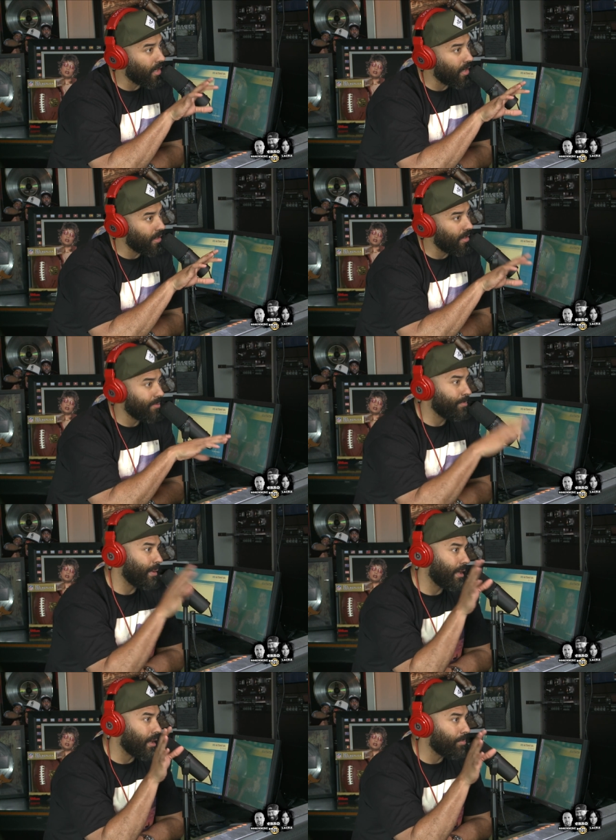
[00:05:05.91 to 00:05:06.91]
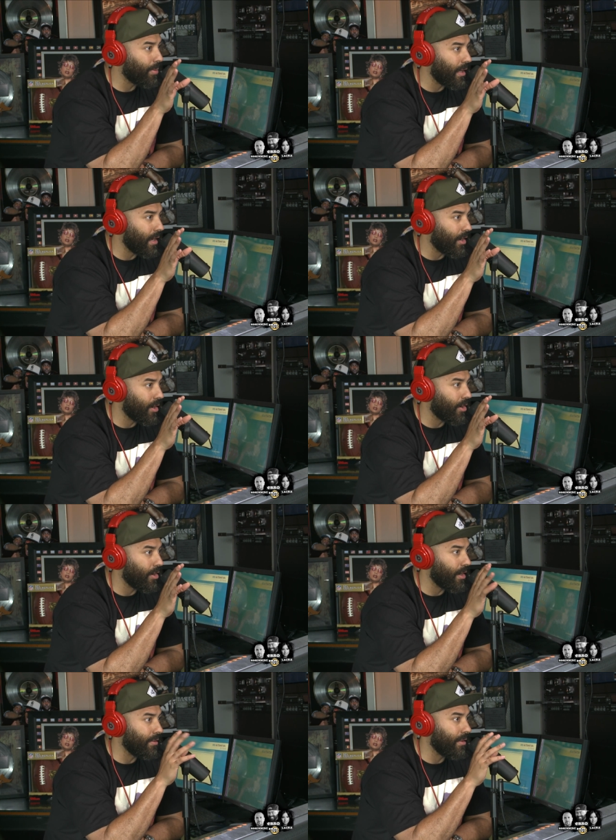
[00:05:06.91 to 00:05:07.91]
uh, him being a player
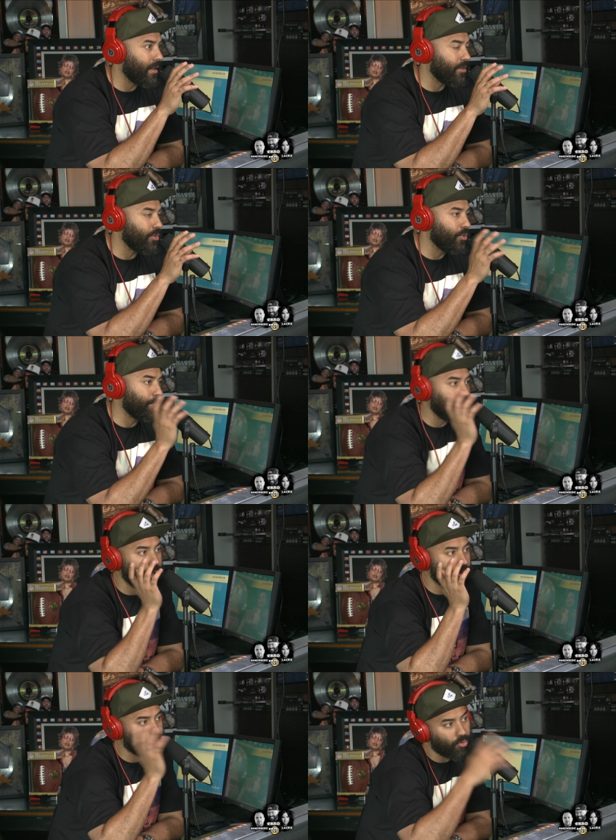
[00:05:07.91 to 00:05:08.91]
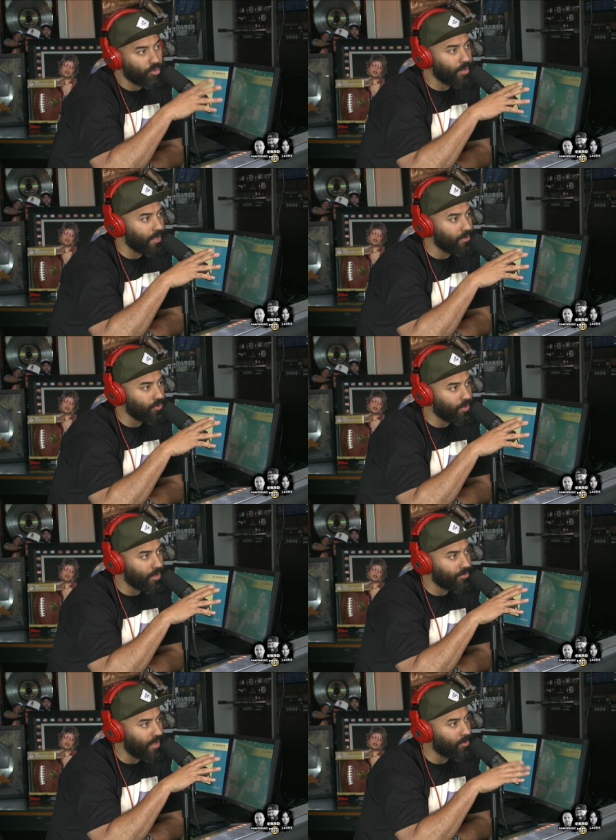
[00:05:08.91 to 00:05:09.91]
mm -hmm. and then you being touring and doing
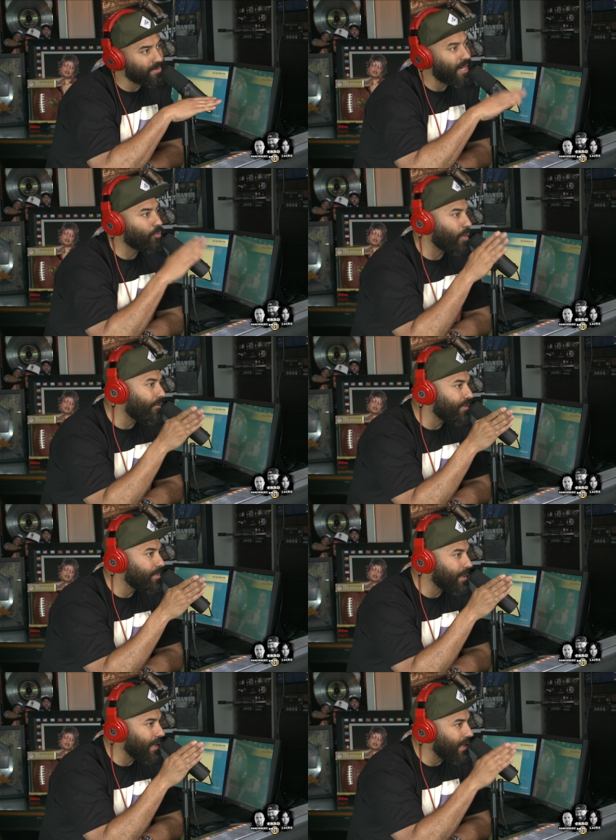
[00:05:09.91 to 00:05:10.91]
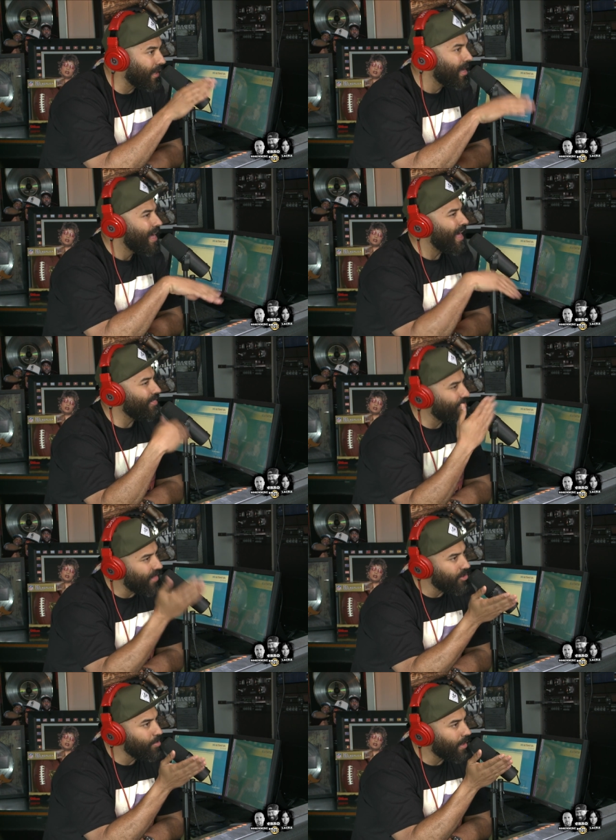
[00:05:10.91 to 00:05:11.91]
your thing? Was that rough in the beginning and and
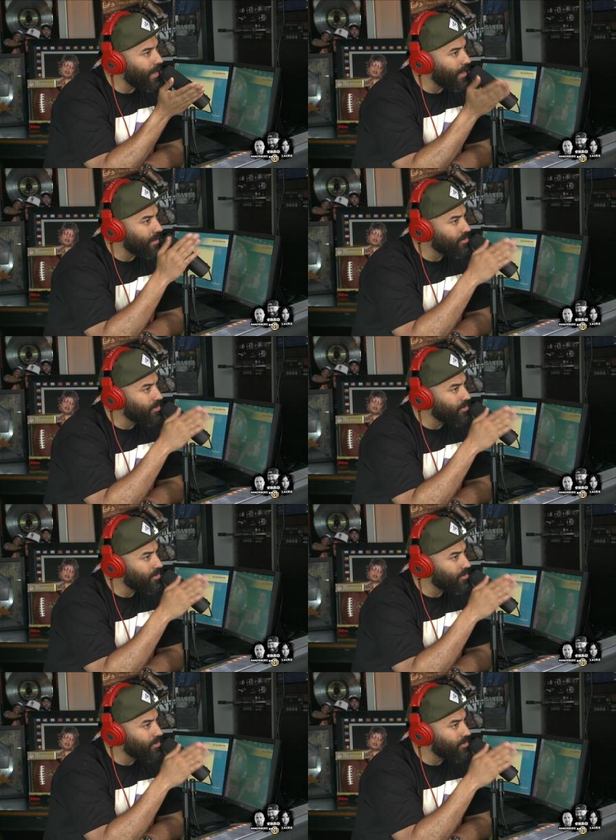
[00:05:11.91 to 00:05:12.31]
then you began